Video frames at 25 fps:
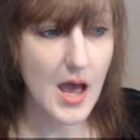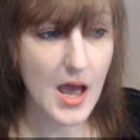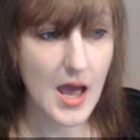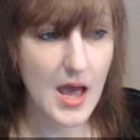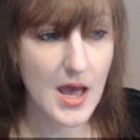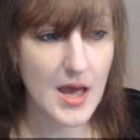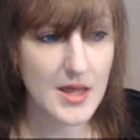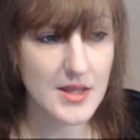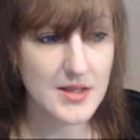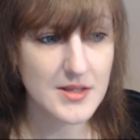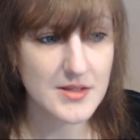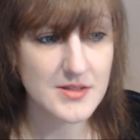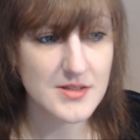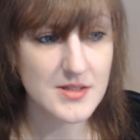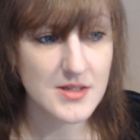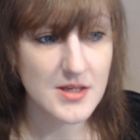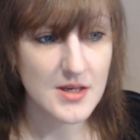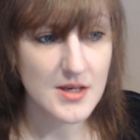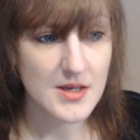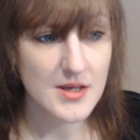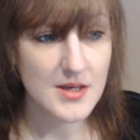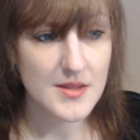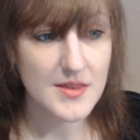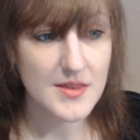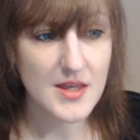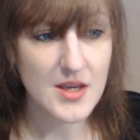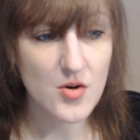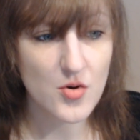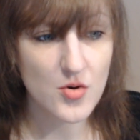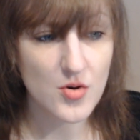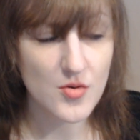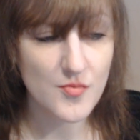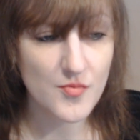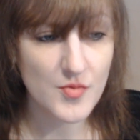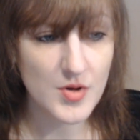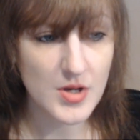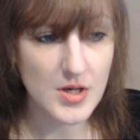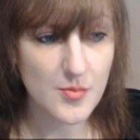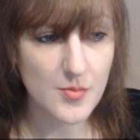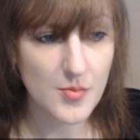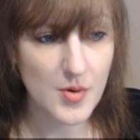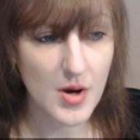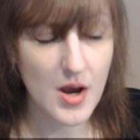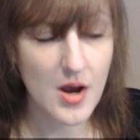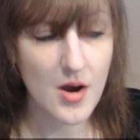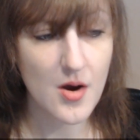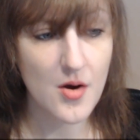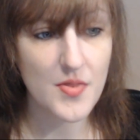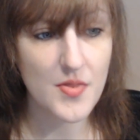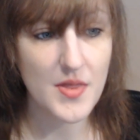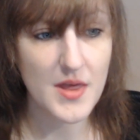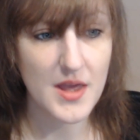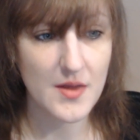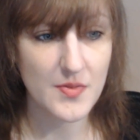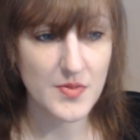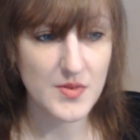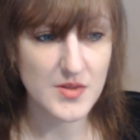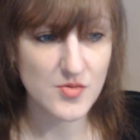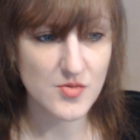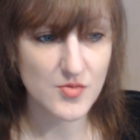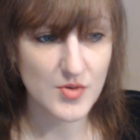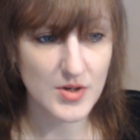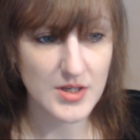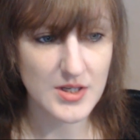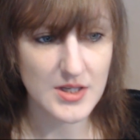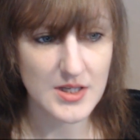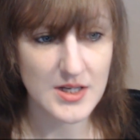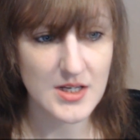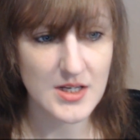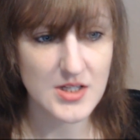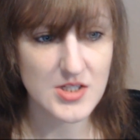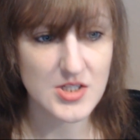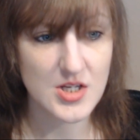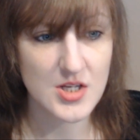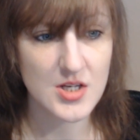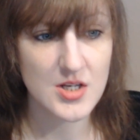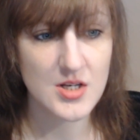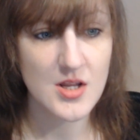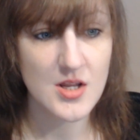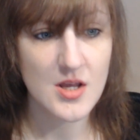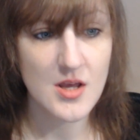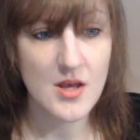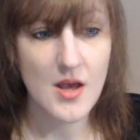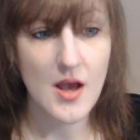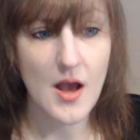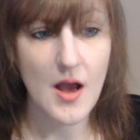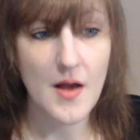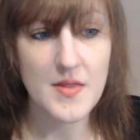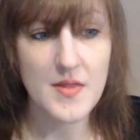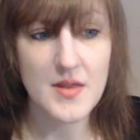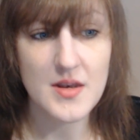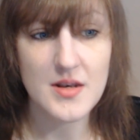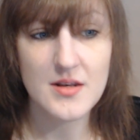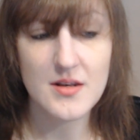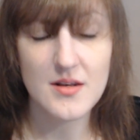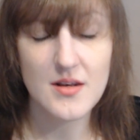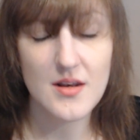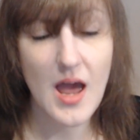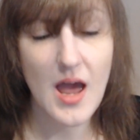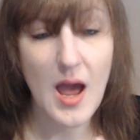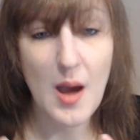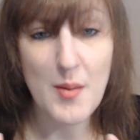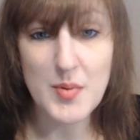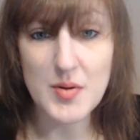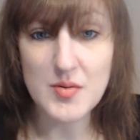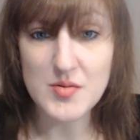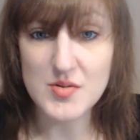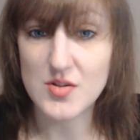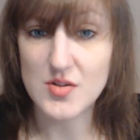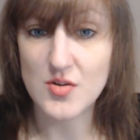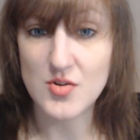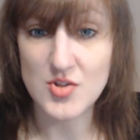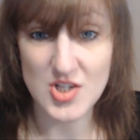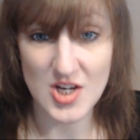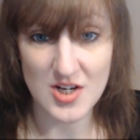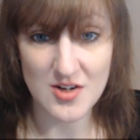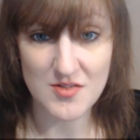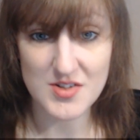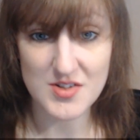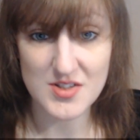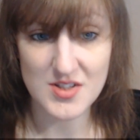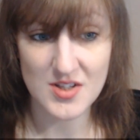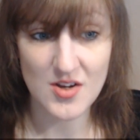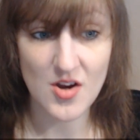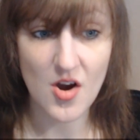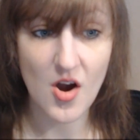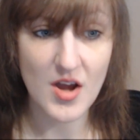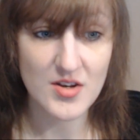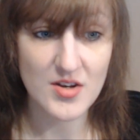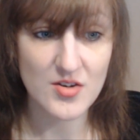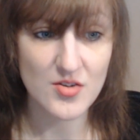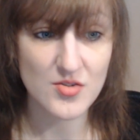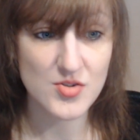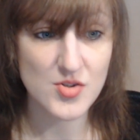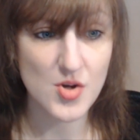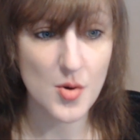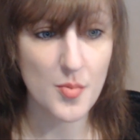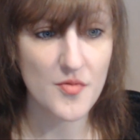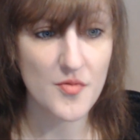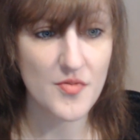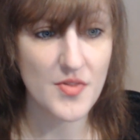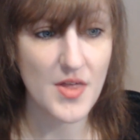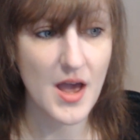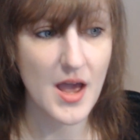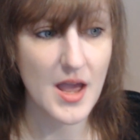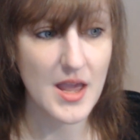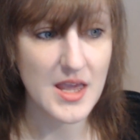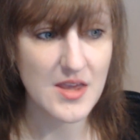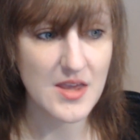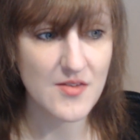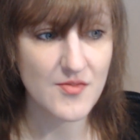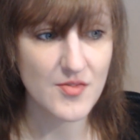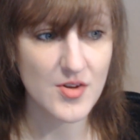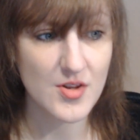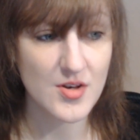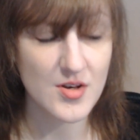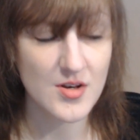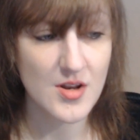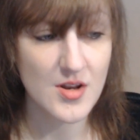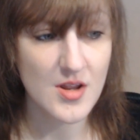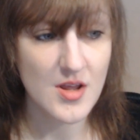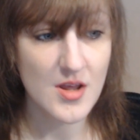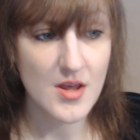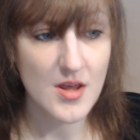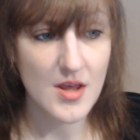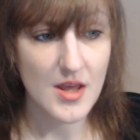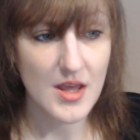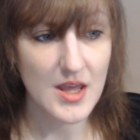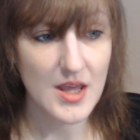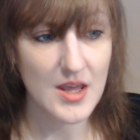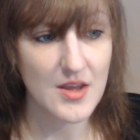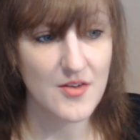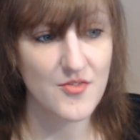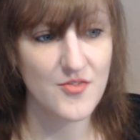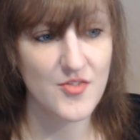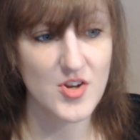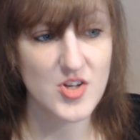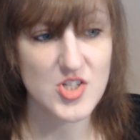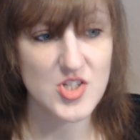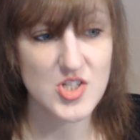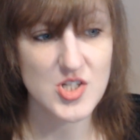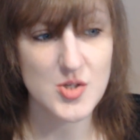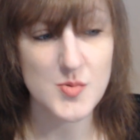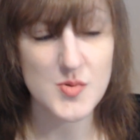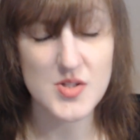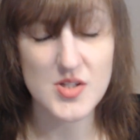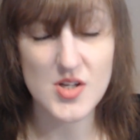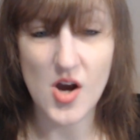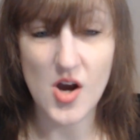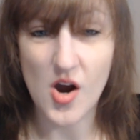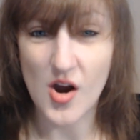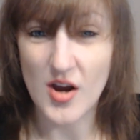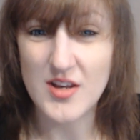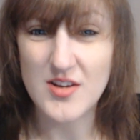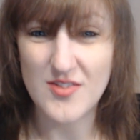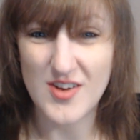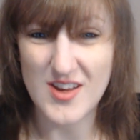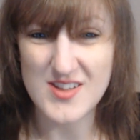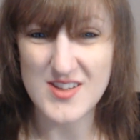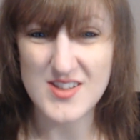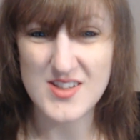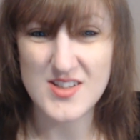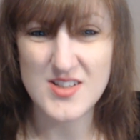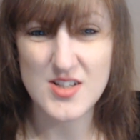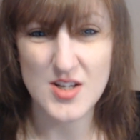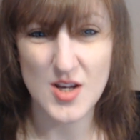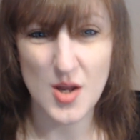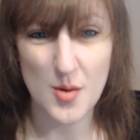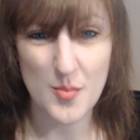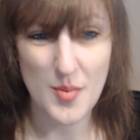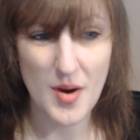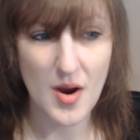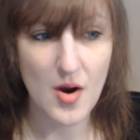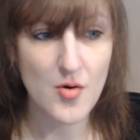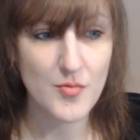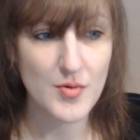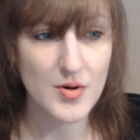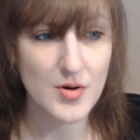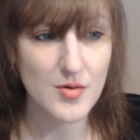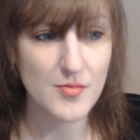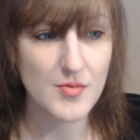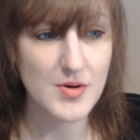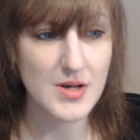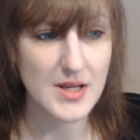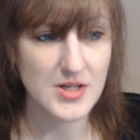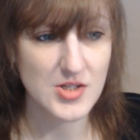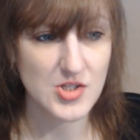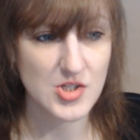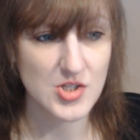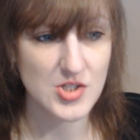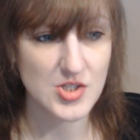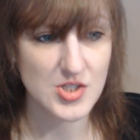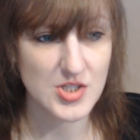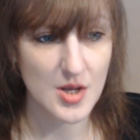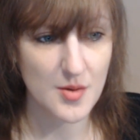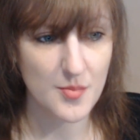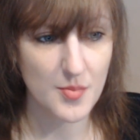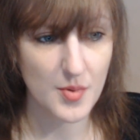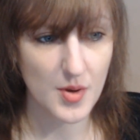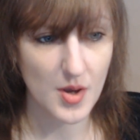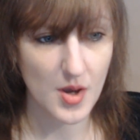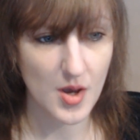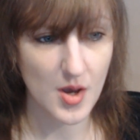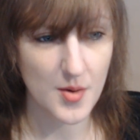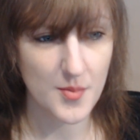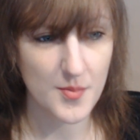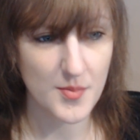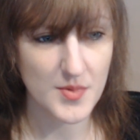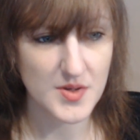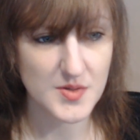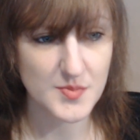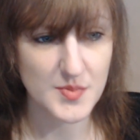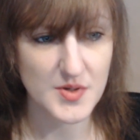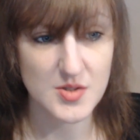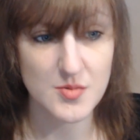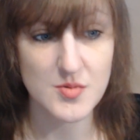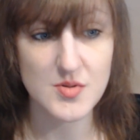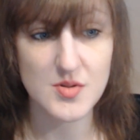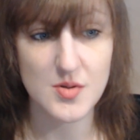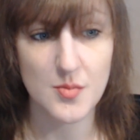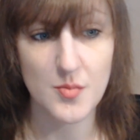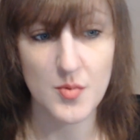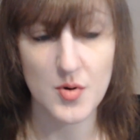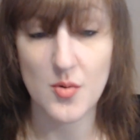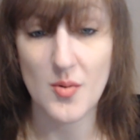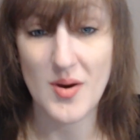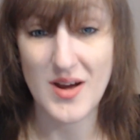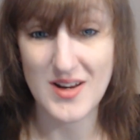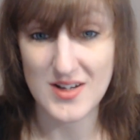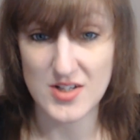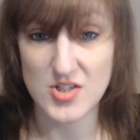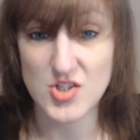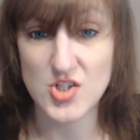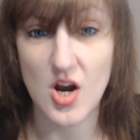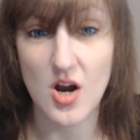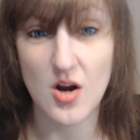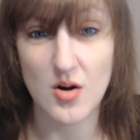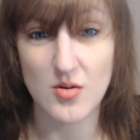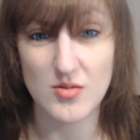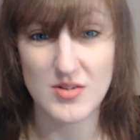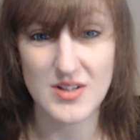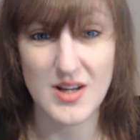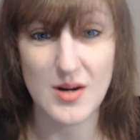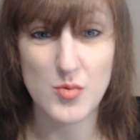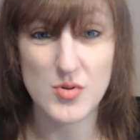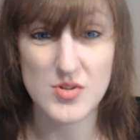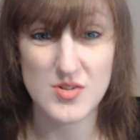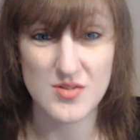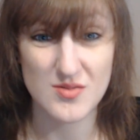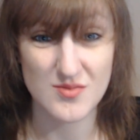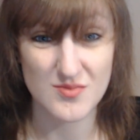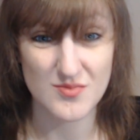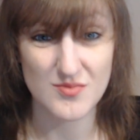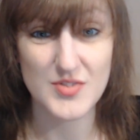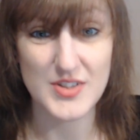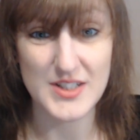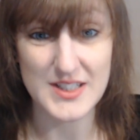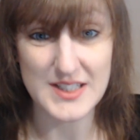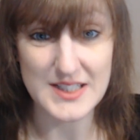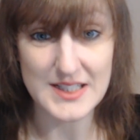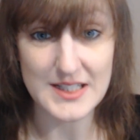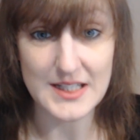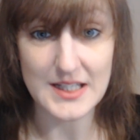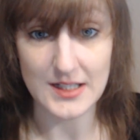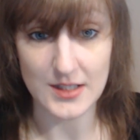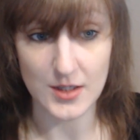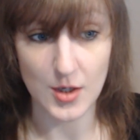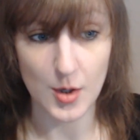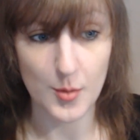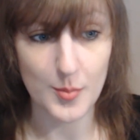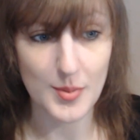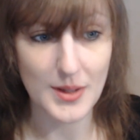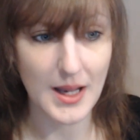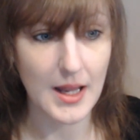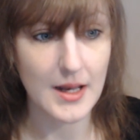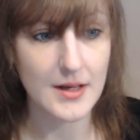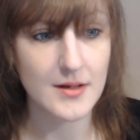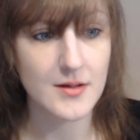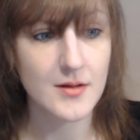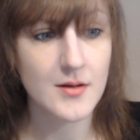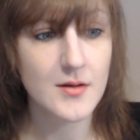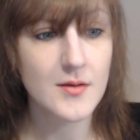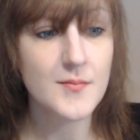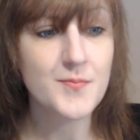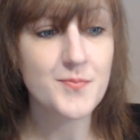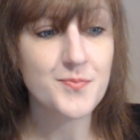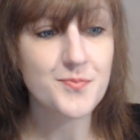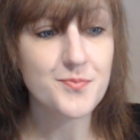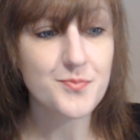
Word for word: And they got on really well, they had this great connection. And then Abby was so generous and kind on top of that, even if she was kind of hesitant about a real relationship, um, especially with someone who had a child, that wasn't really in her plan.